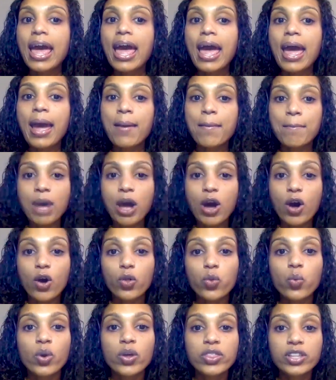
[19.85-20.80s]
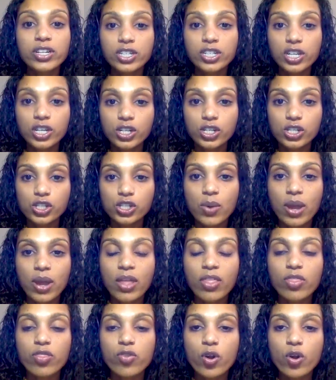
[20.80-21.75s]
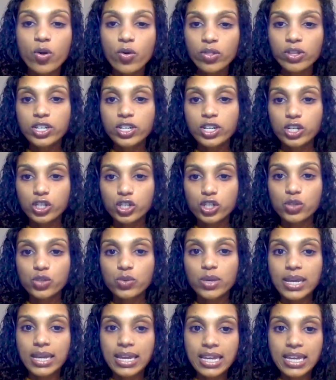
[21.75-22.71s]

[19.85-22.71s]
and mouth with a tissue and throw the tissue